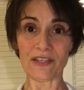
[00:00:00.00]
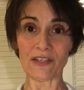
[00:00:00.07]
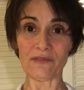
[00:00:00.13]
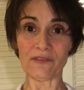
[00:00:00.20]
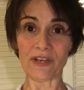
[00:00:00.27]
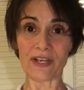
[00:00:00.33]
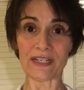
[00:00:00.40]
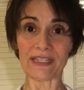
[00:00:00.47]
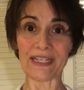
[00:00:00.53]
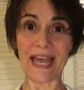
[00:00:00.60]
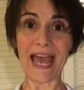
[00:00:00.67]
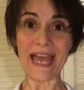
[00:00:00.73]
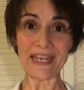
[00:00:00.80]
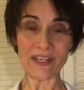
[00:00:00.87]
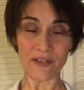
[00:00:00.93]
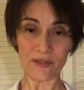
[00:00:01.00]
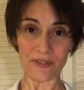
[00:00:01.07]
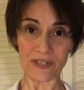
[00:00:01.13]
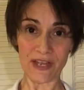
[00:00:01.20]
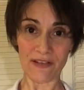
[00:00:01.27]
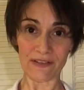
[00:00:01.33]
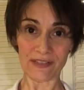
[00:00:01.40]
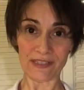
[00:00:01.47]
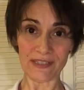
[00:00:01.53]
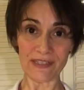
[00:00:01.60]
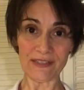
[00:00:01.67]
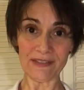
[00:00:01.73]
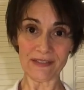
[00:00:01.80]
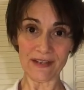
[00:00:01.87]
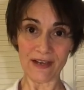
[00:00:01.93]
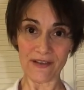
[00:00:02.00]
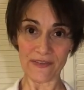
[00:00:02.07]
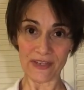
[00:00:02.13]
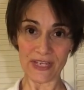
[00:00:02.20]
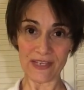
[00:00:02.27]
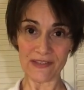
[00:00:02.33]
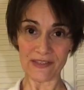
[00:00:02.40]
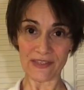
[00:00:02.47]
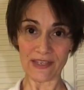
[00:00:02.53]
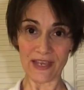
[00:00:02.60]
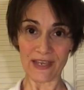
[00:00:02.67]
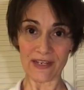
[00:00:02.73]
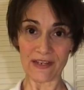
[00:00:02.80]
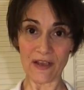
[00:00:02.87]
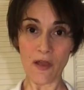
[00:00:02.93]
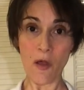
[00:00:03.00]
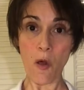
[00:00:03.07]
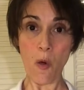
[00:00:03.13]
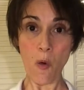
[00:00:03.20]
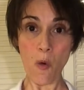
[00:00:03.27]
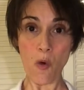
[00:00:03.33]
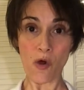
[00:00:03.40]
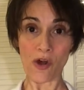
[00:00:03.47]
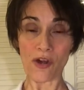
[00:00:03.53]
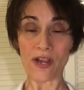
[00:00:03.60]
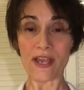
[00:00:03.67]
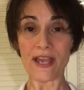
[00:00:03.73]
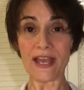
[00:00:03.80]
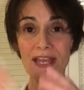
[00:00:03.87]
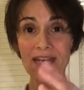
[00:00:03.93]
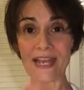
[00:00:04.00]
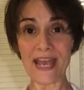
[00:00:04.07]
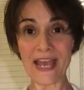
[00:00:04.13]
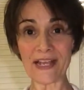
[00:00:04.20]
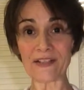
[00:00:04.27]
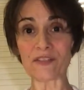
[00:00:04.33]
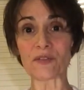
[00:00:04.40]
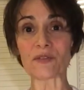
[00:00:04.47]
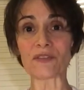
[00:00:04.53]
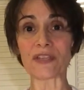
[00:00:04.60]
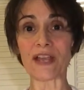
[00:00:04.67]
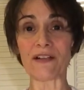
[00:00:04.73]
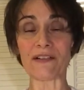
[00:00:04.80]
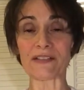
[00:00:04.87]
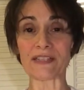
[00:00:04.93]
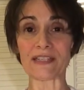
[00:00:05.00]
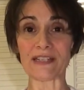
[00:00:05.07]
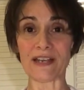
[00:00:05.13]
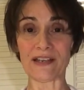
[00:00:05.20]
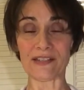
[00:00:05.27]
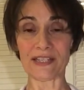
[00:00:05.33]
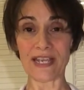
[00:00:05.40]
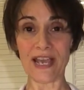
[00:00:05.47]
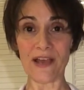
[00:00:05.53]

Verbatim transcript: You've got an endoskeleton on the inside or an exoskeleton on the